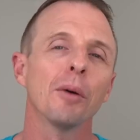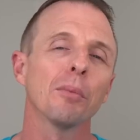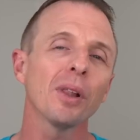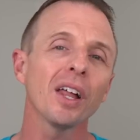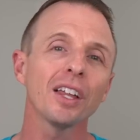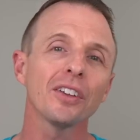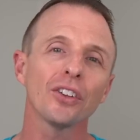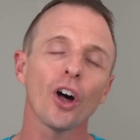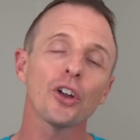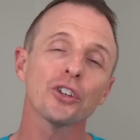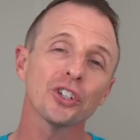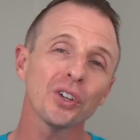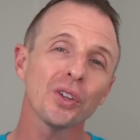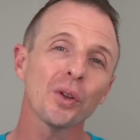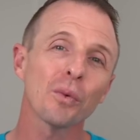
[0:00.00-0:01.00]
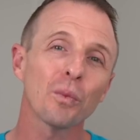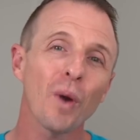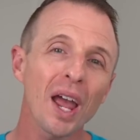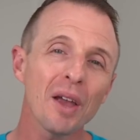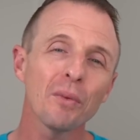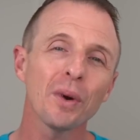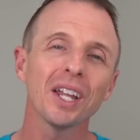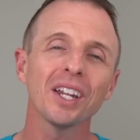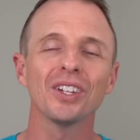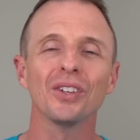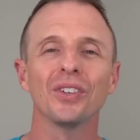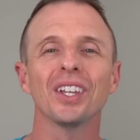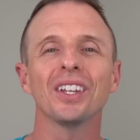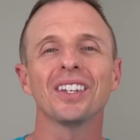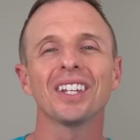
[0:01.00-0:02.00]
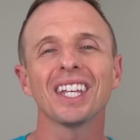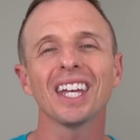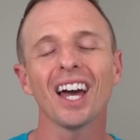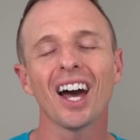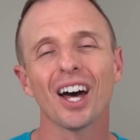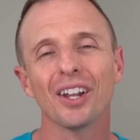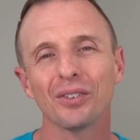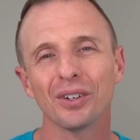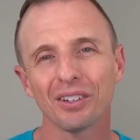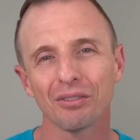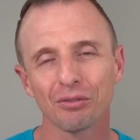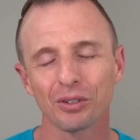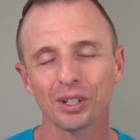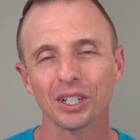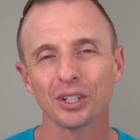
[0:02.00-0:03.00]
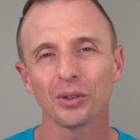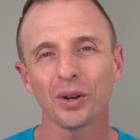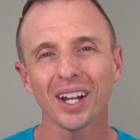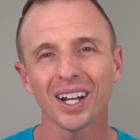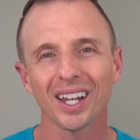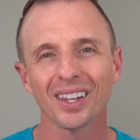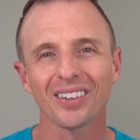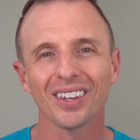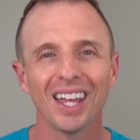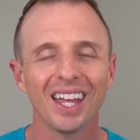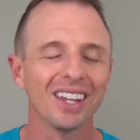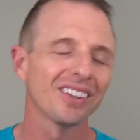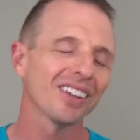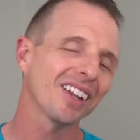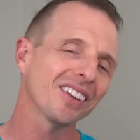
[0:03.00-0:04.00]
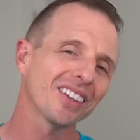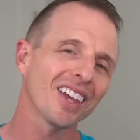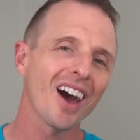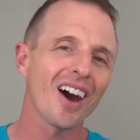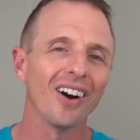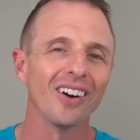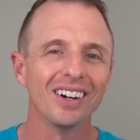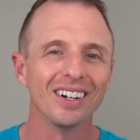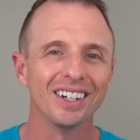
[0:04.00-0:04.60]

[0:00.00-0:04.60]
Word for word: Plus, I'll show you the right way to use it to get hundreds of free credits. So let's go.